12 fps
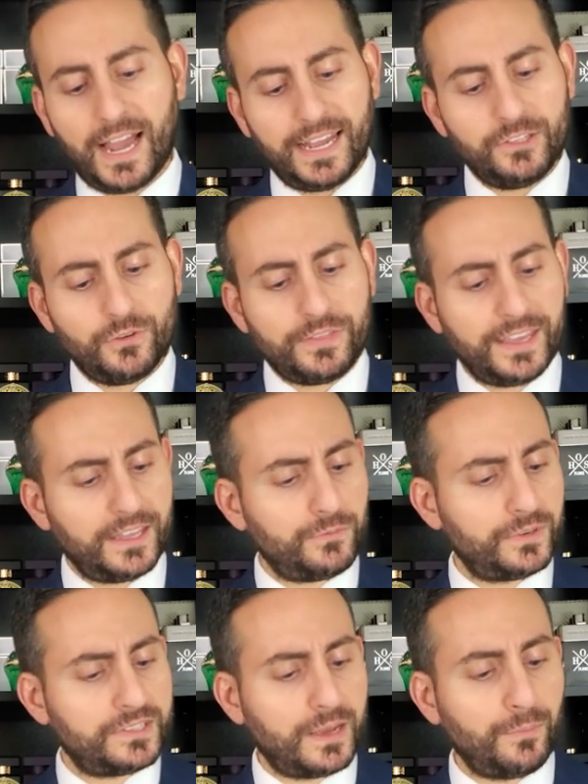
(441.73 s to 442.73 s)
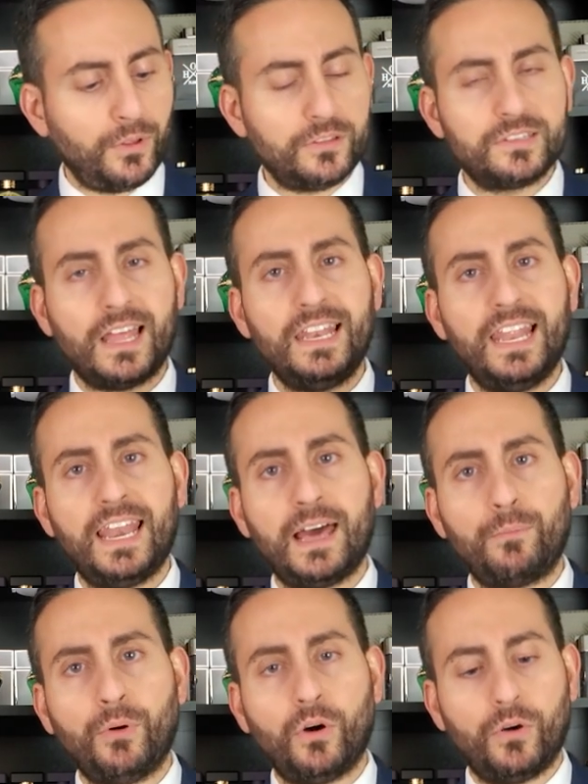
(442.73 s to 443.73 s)
I do think it resembles Le
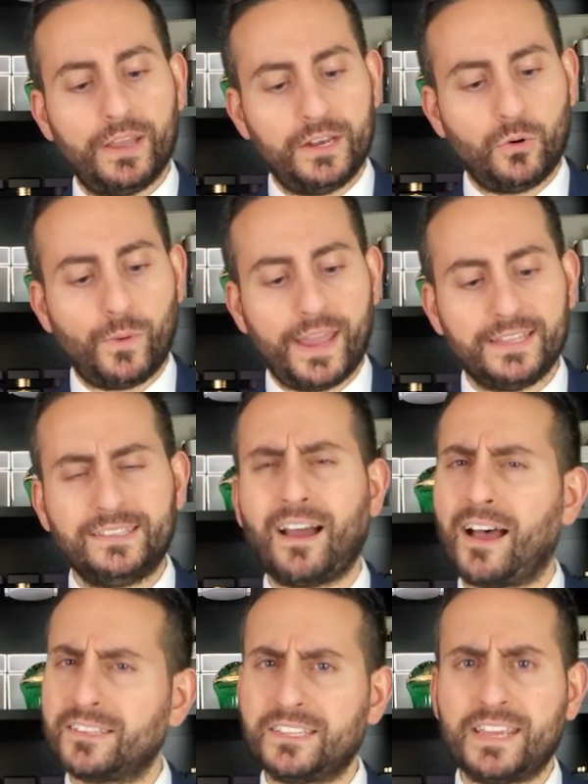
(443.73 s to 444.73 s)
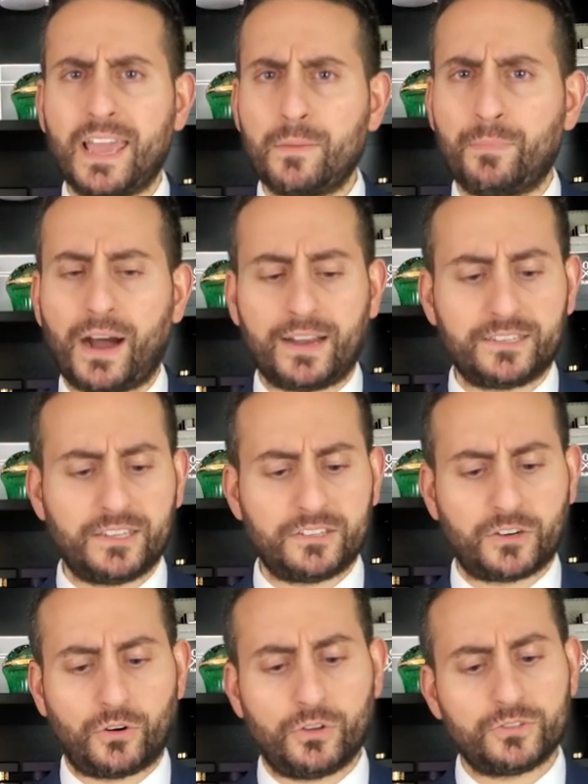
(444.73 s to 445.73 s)
Labo in a way. Dossier
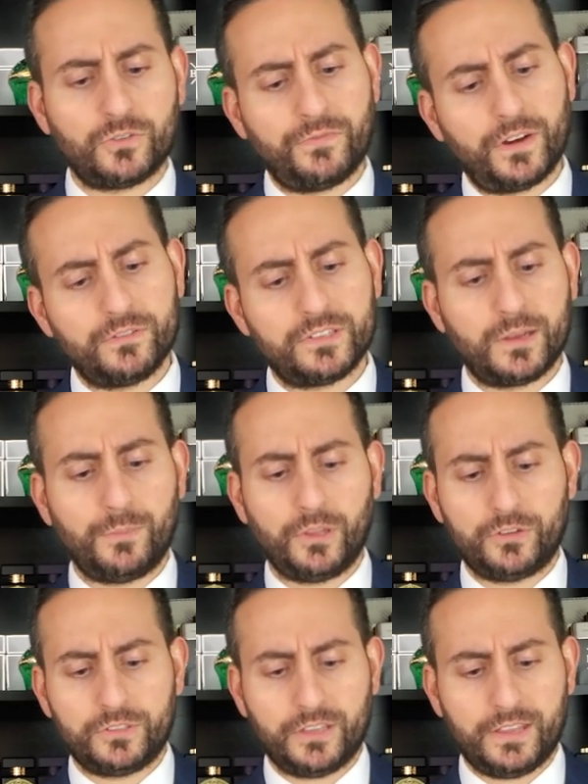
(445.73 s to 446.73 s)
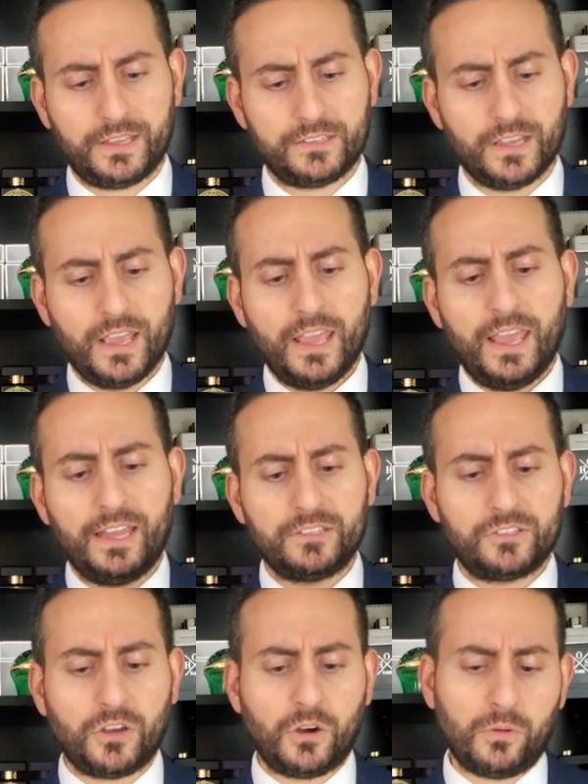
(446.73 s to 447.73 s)
boxes are also very similar to this. And
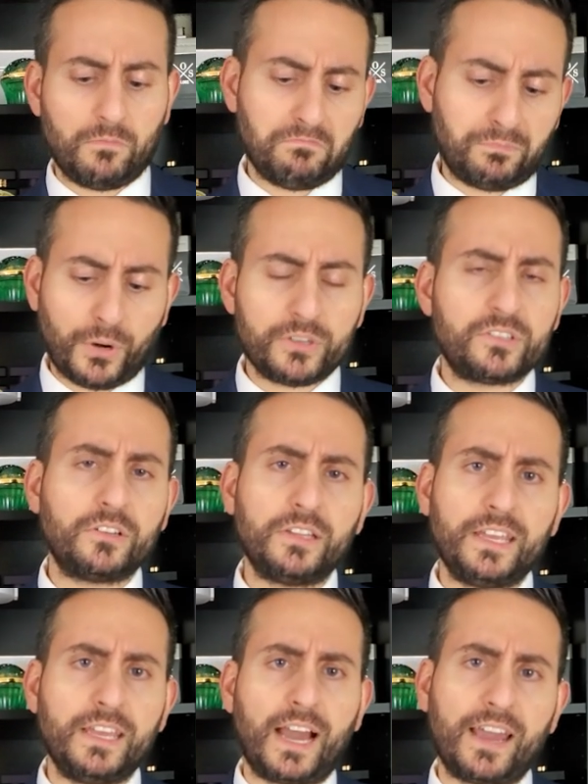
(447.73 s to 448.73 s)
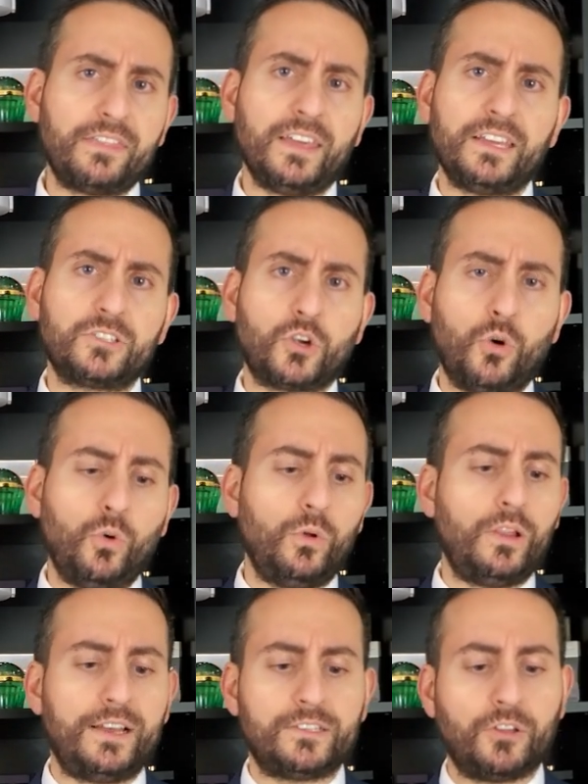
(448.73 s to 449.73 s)
so Personally, I think it's
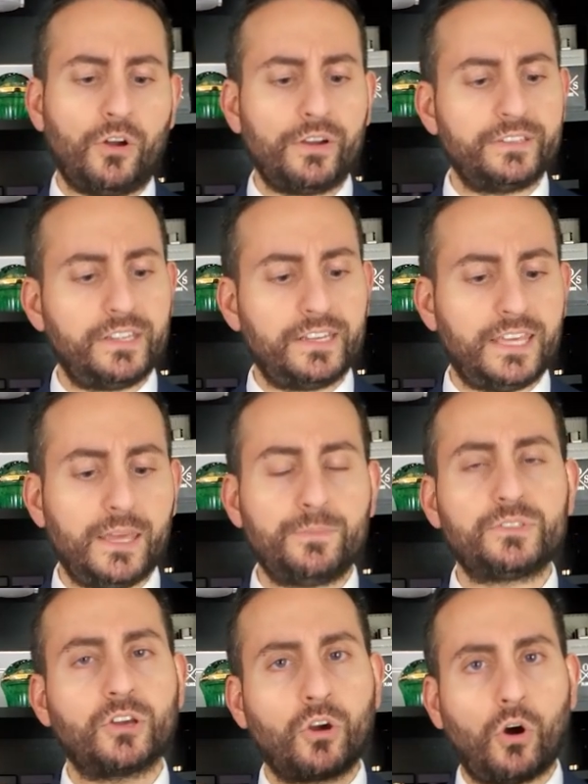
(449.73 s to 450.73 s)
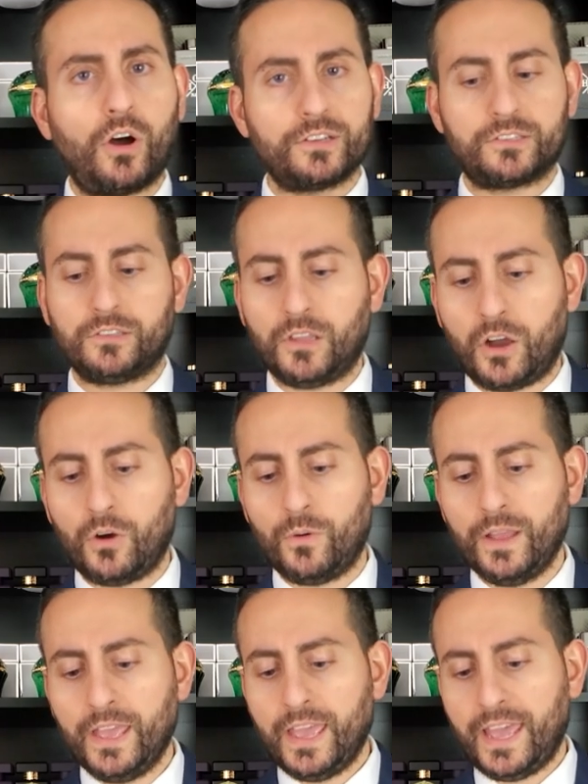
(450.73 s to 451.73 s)
cool as long as it keeps the costs low
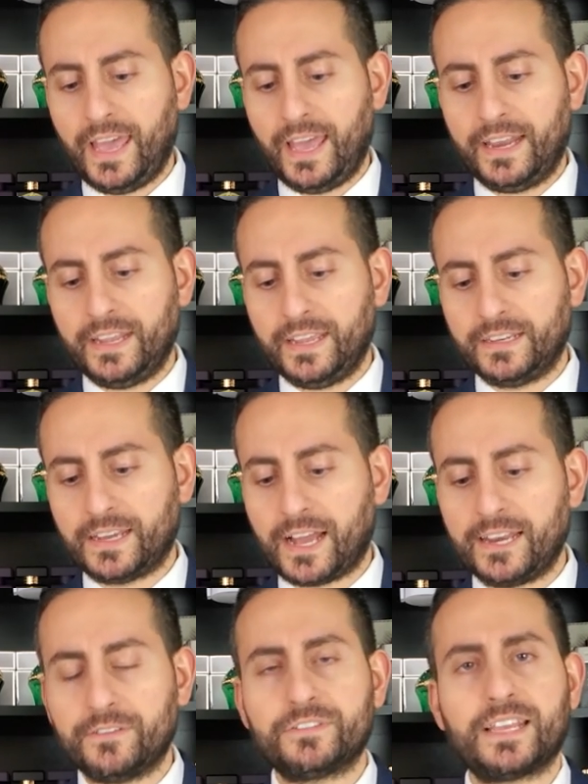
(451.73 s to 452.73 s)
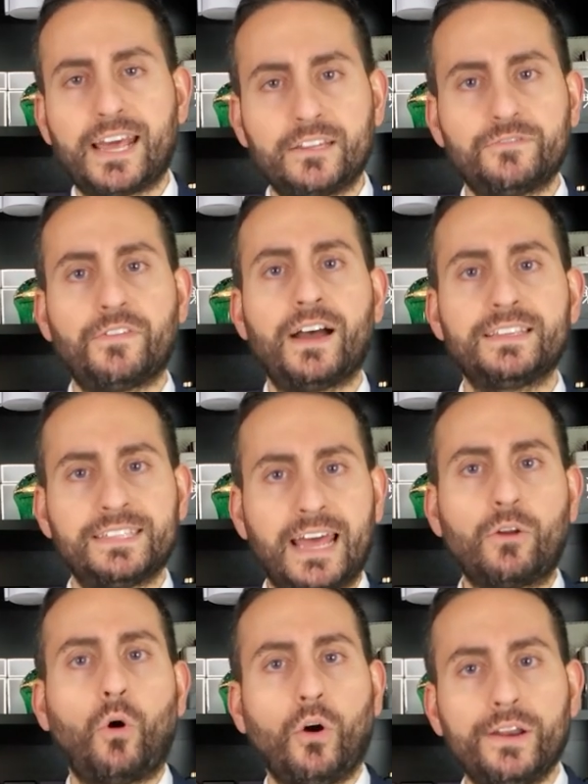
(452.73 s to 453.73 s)
and it kind of satisfies
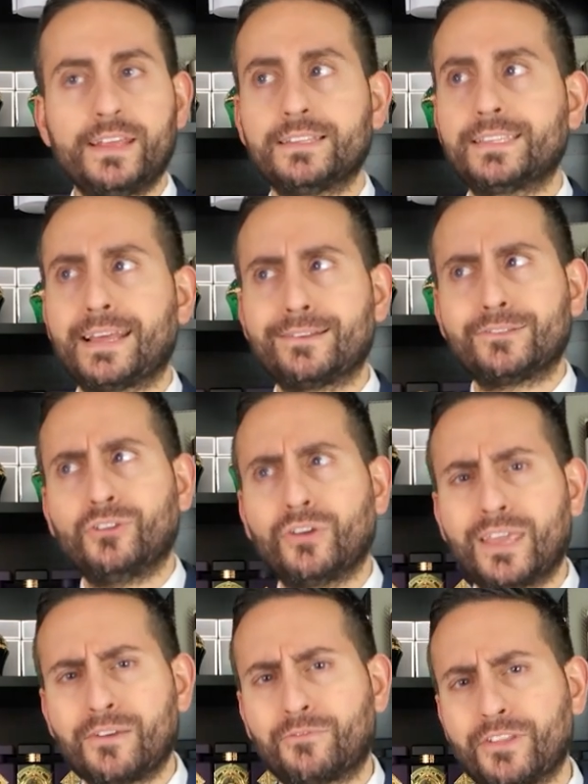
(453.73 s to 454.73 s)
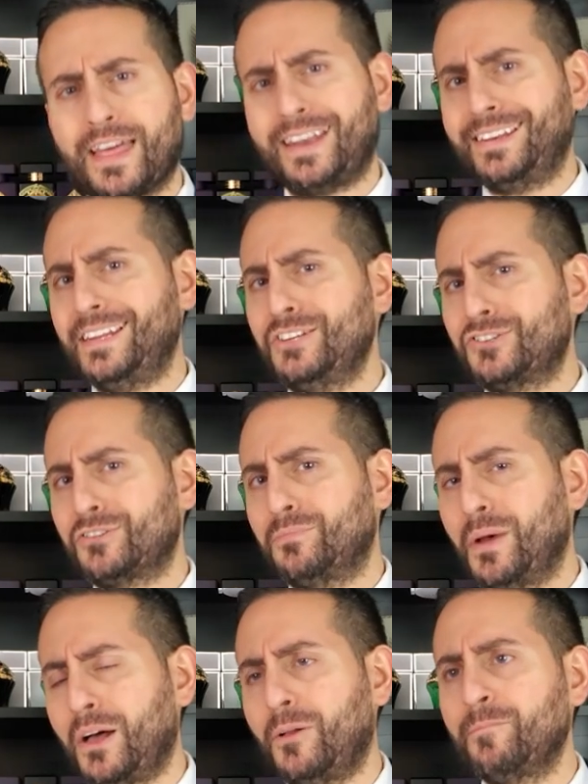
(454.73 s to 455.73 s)
that audience that is looking for that niche
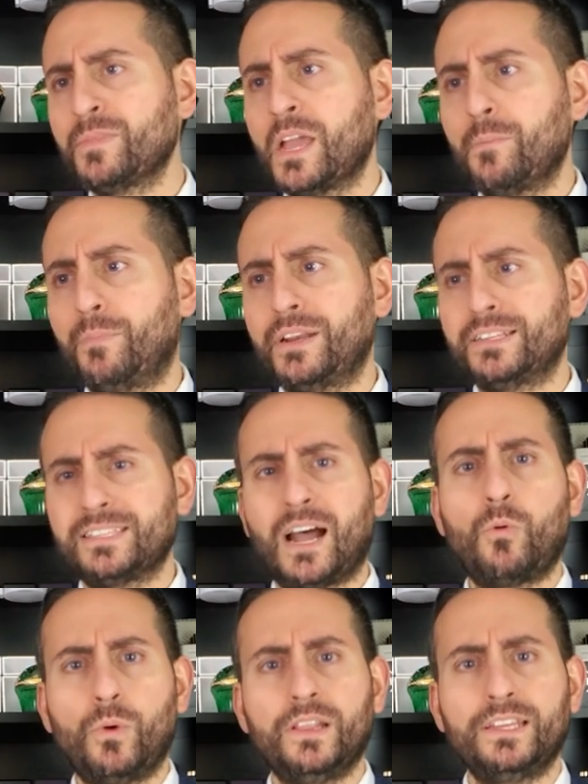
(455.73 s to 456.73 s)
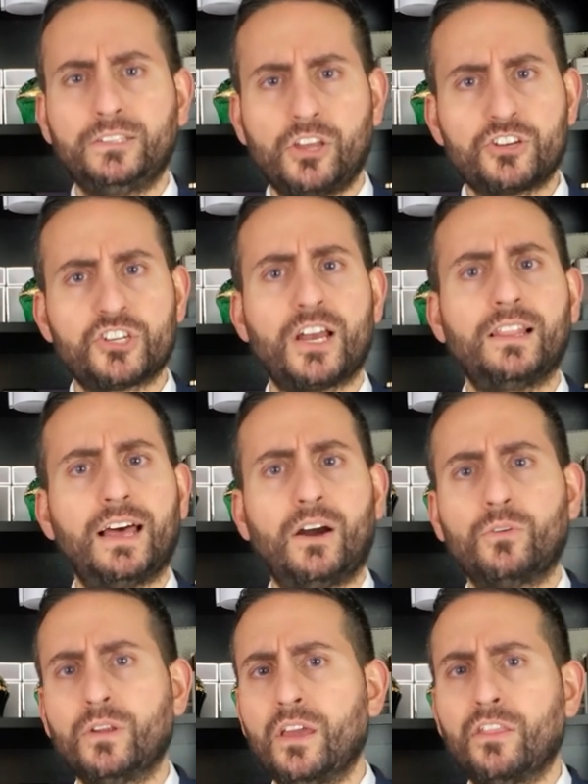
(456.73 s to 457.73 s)
smell, but is not willing to shell
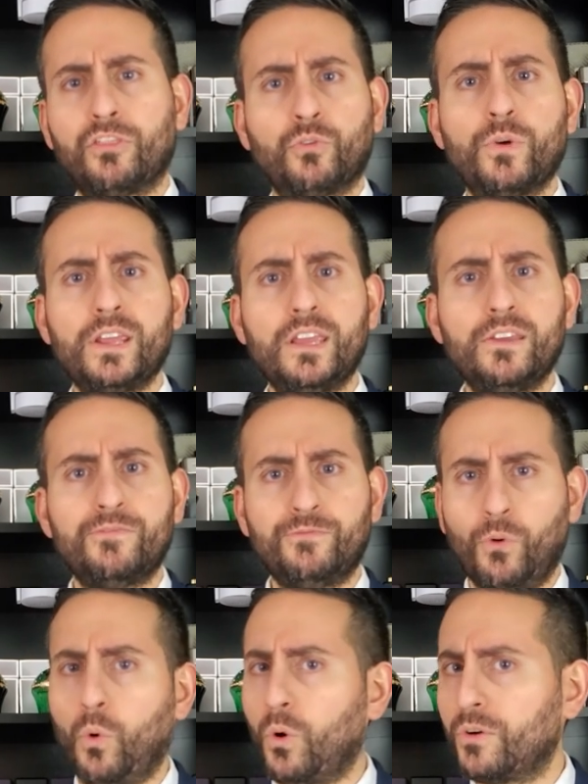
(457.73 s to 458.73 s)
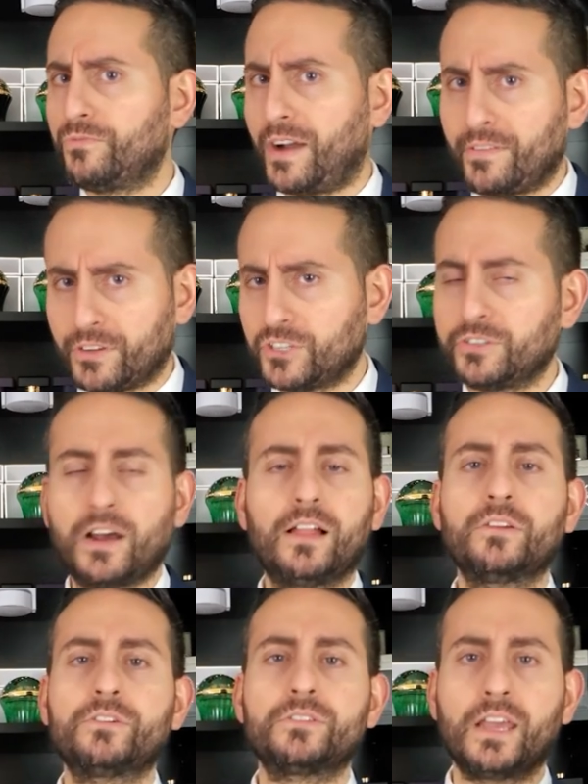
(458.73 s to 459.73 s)
out three, four, five hundred
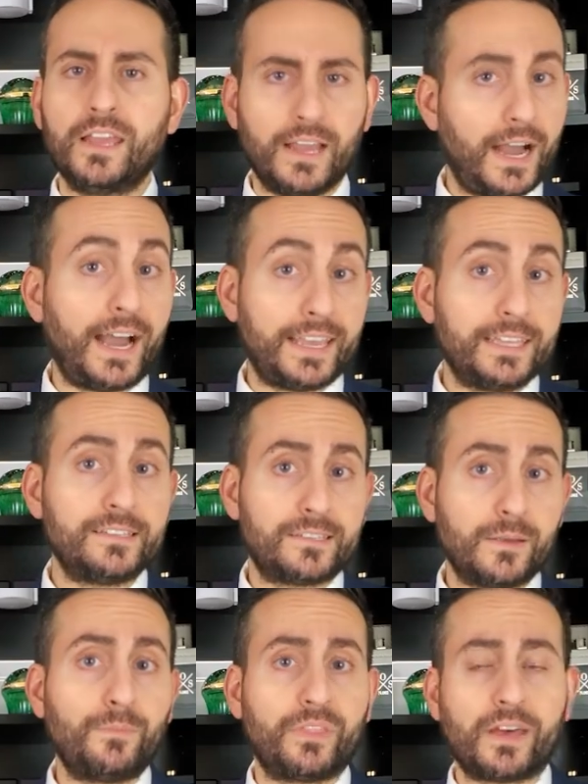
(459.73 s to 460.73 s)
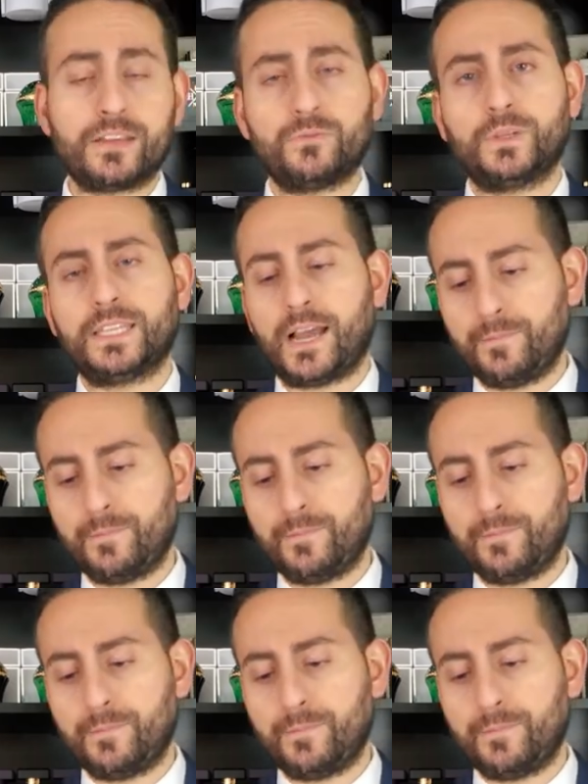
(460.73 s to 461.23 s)
dollars. I can sympathize with